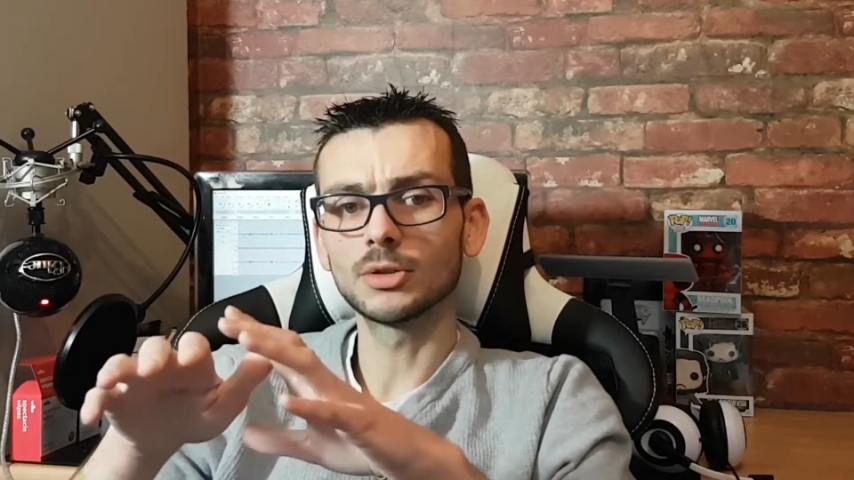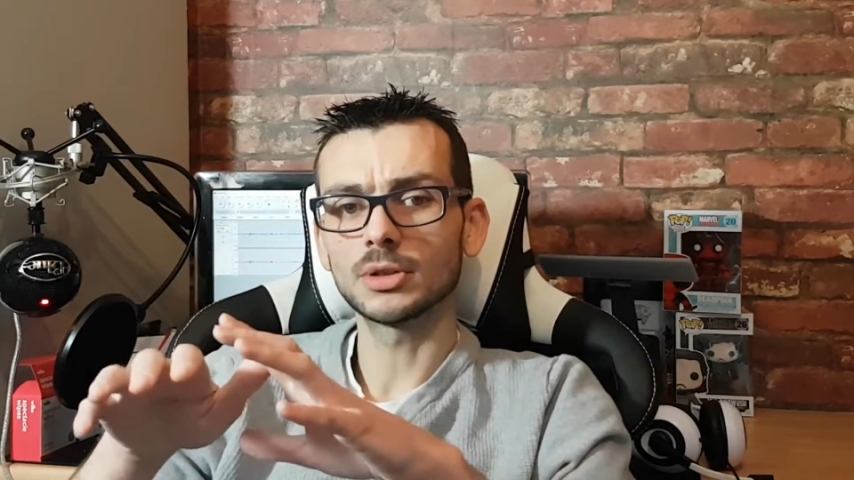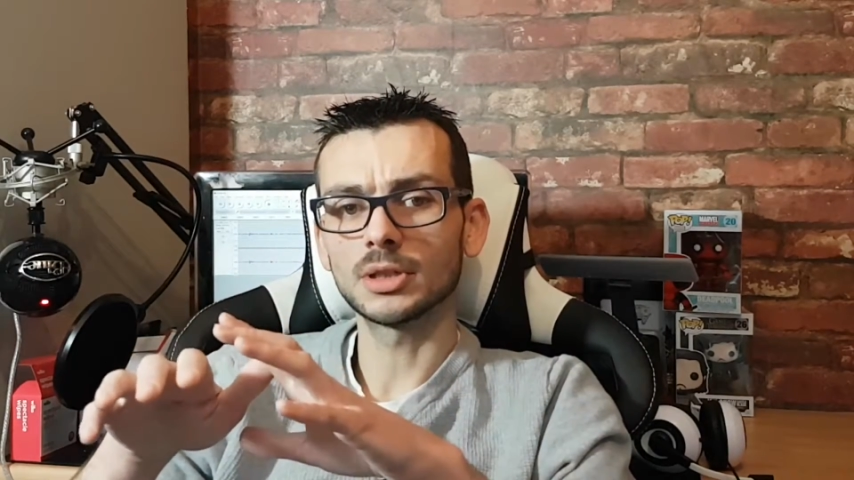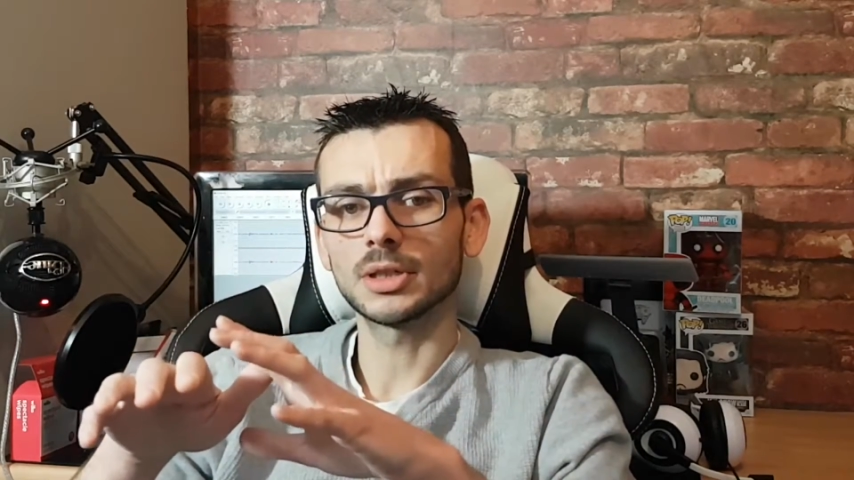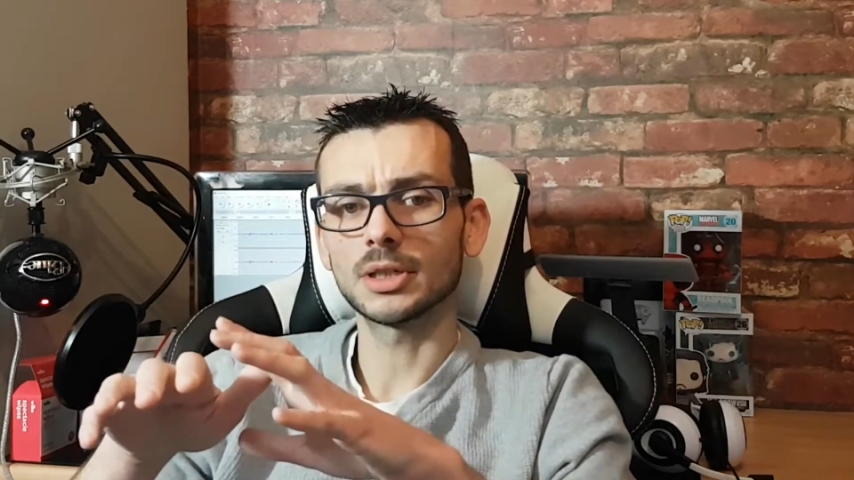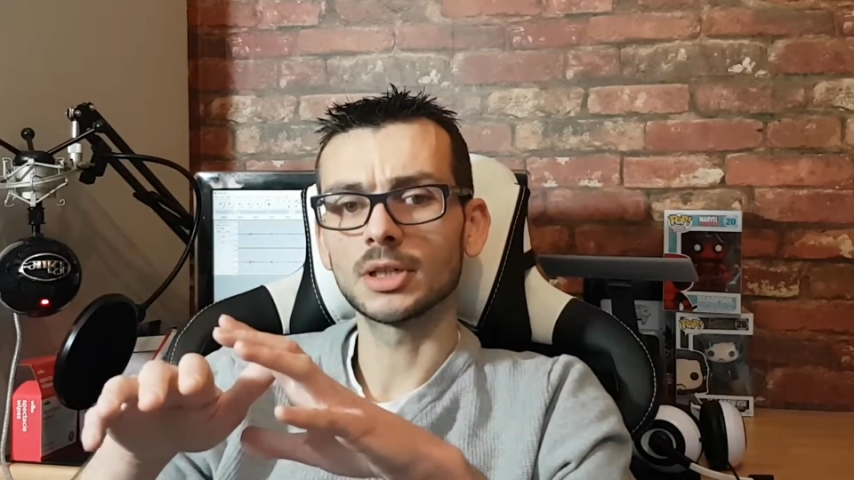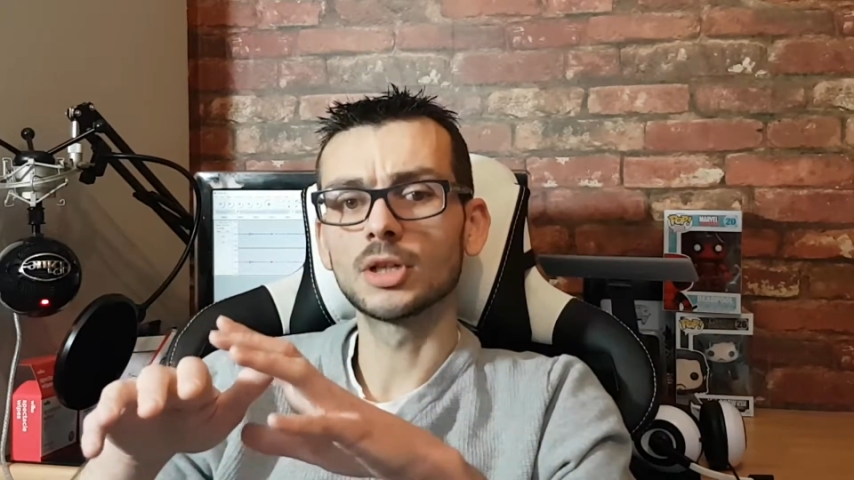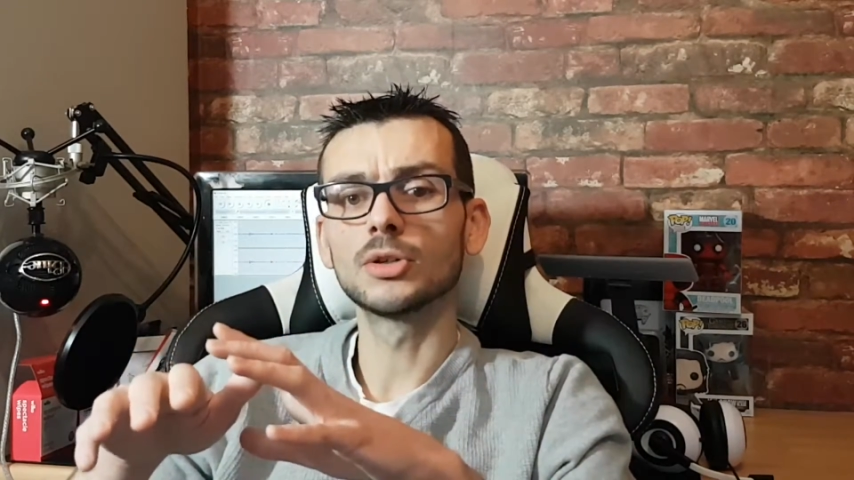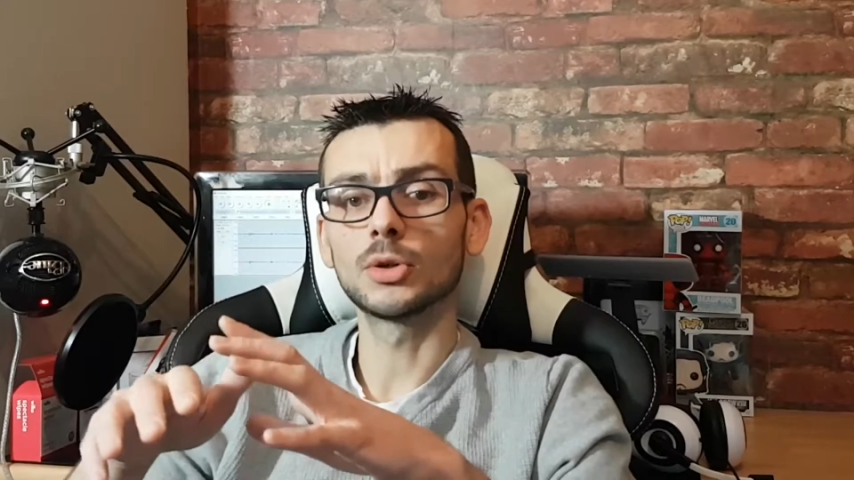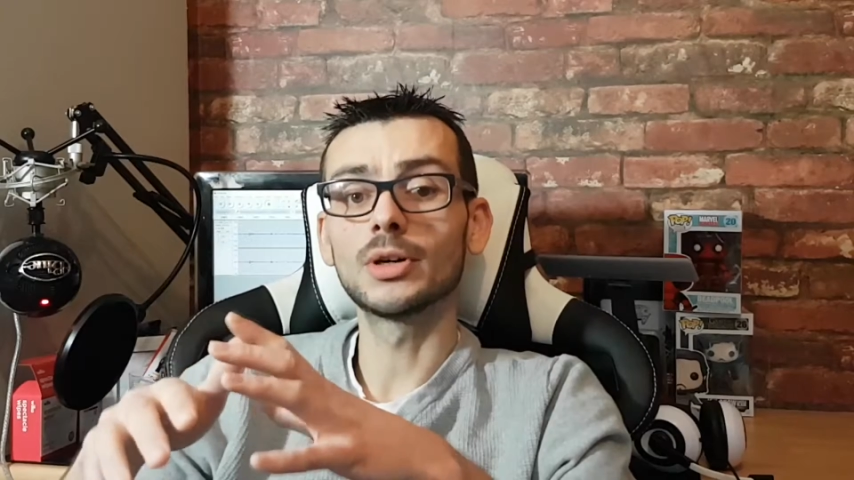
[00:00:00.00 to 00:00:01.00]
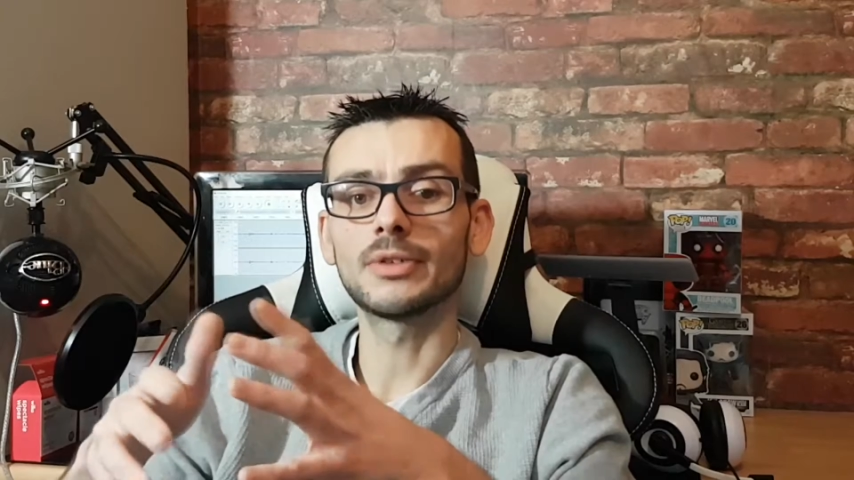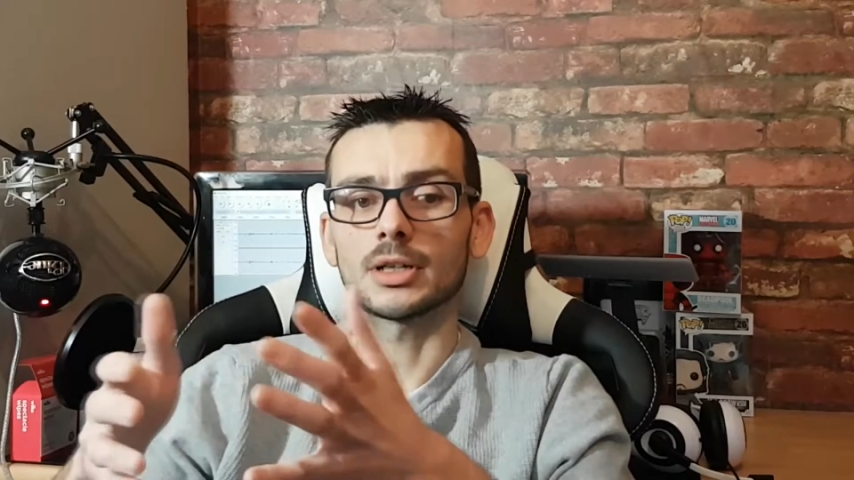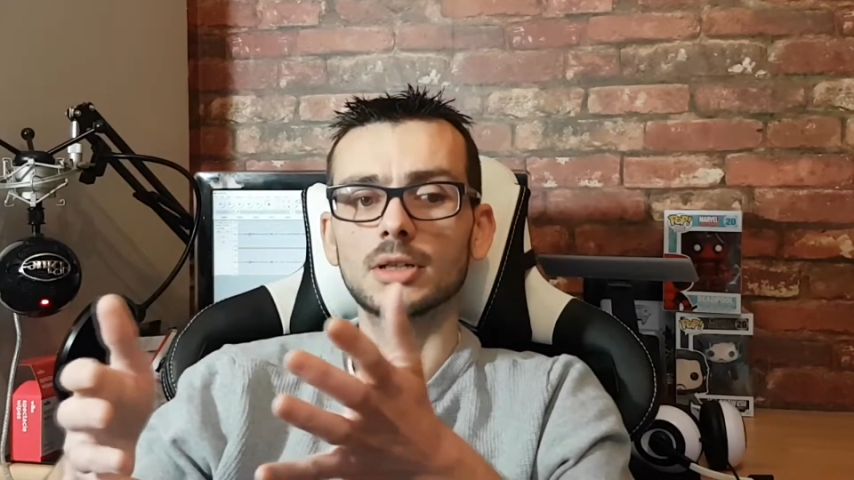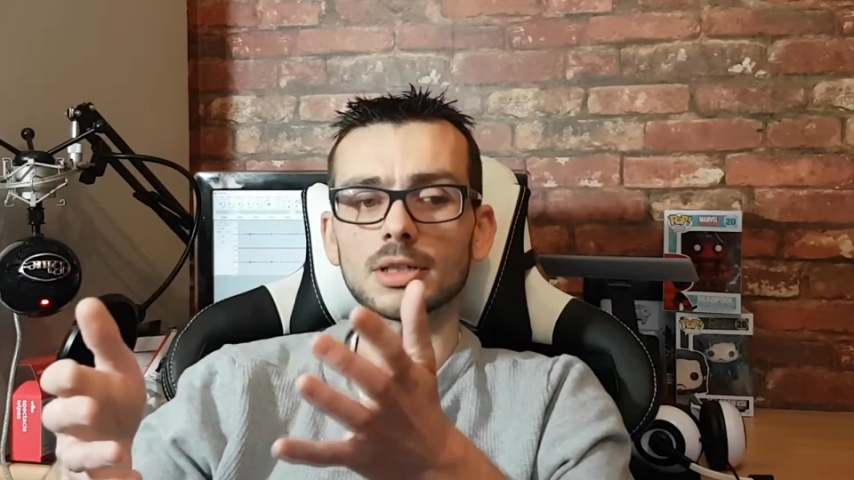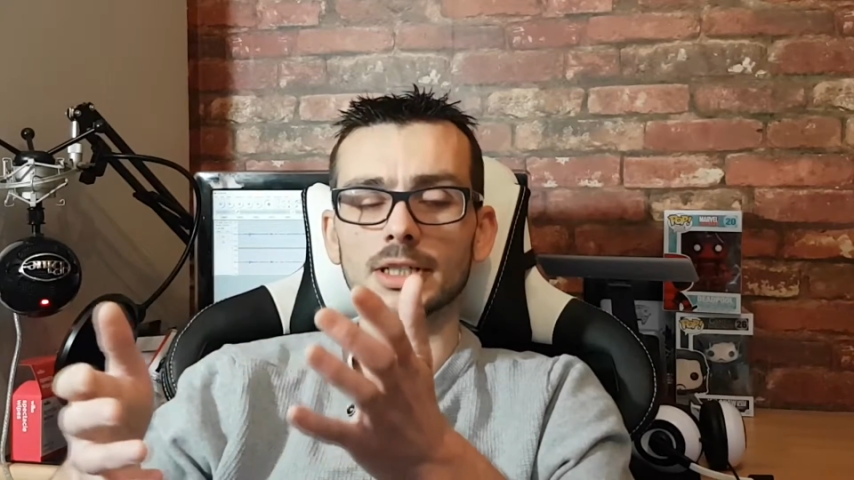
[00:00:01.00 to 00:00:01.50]
an, a good
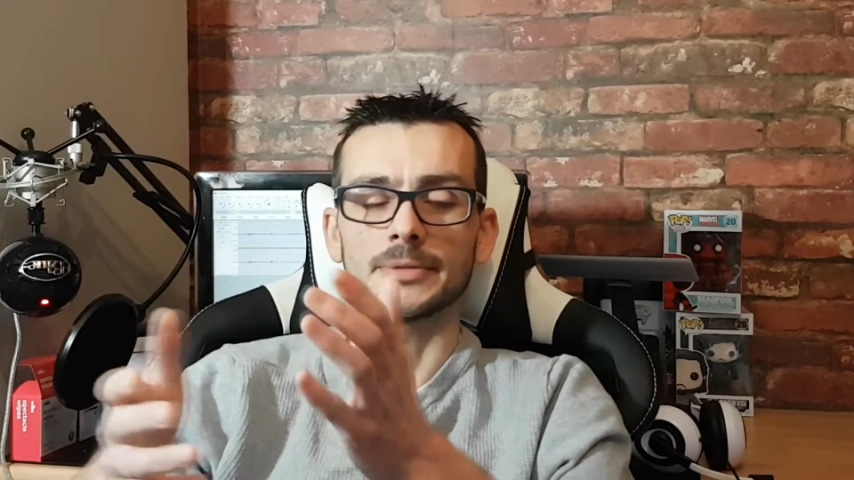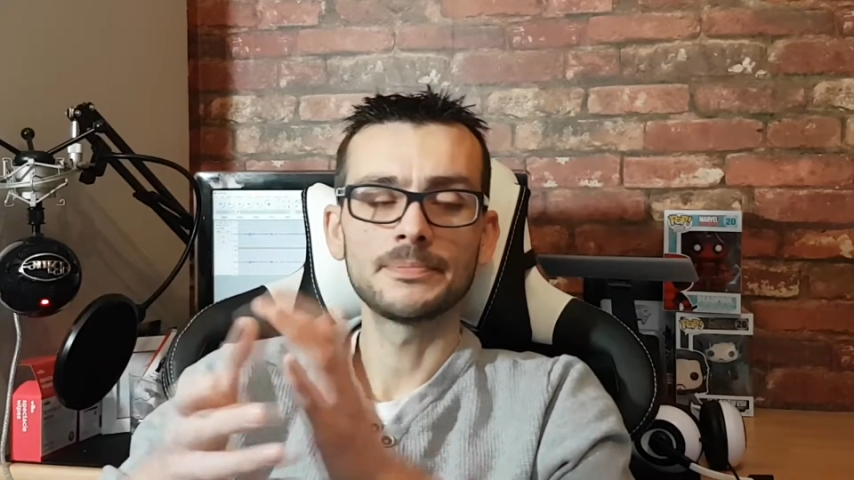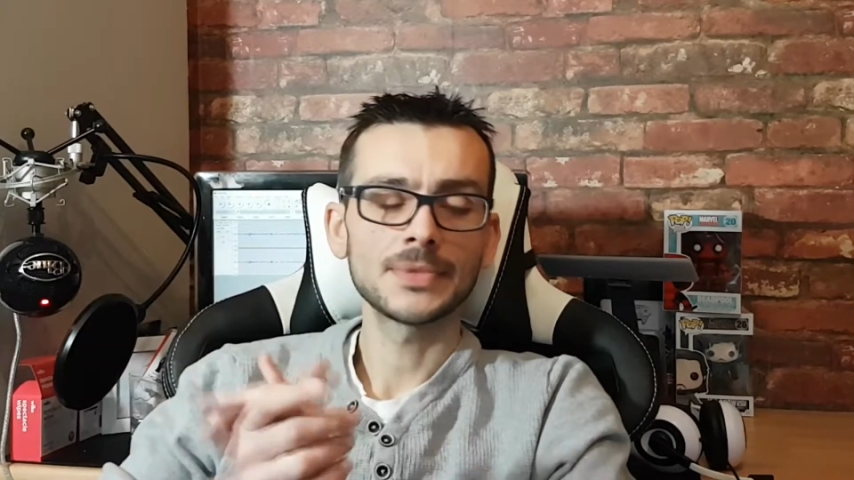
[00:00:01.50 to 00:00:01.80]
overclocker.